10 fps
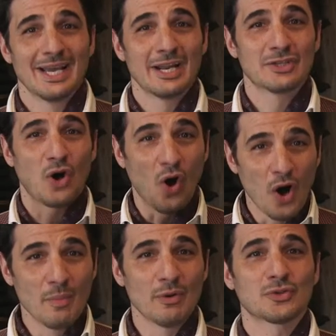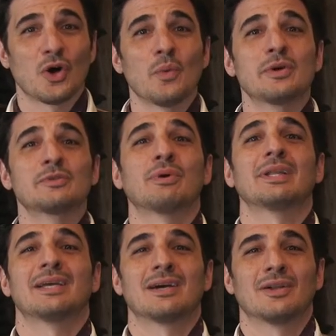It is almost always
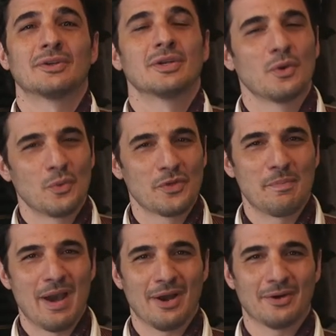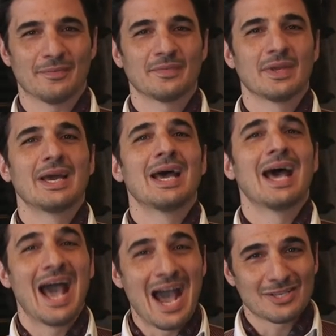brightly colored with a pattern.
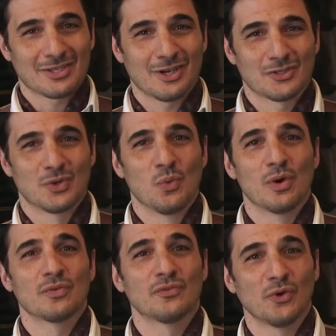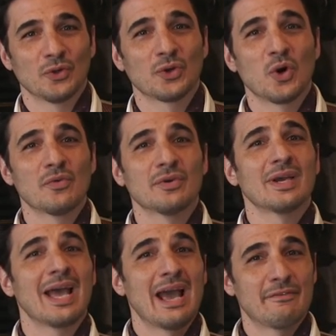Ascots are worn folded
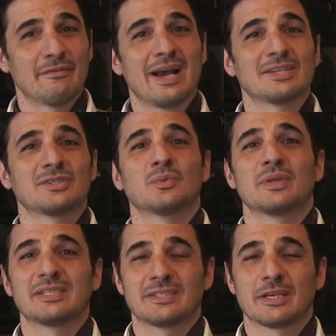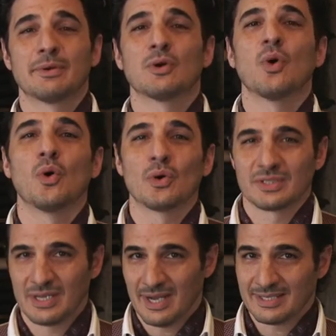over and fastened with a stick pin or
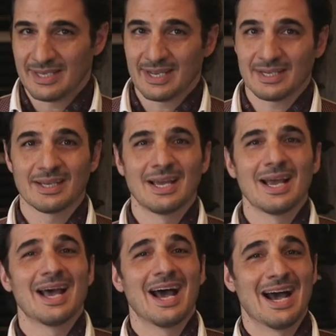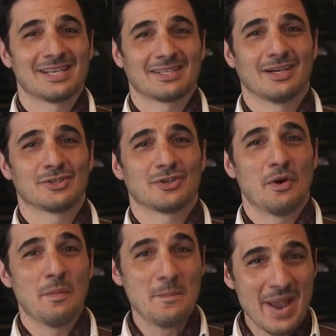tie tack. Ascots
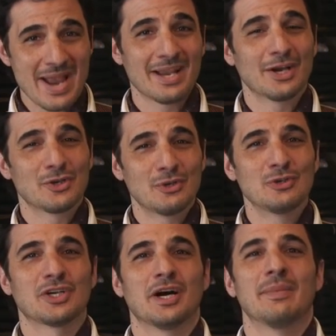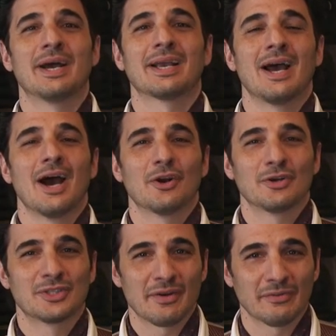are making a huge comeback and are
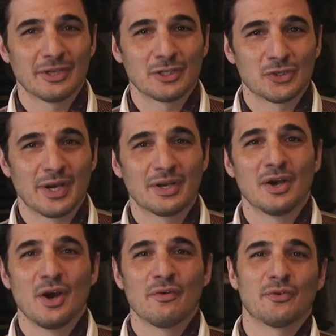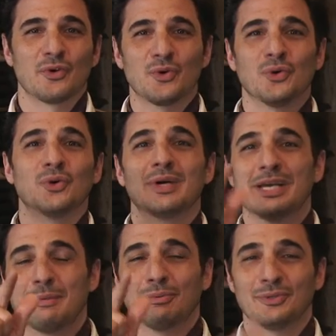definitely on trend for the cool,
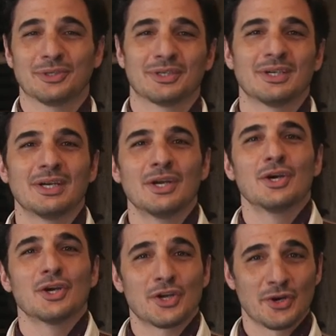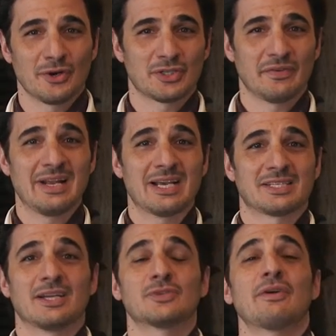hip look. Curious if an
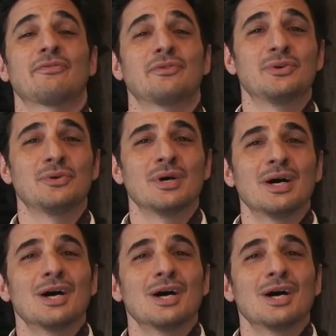ascot is right for you?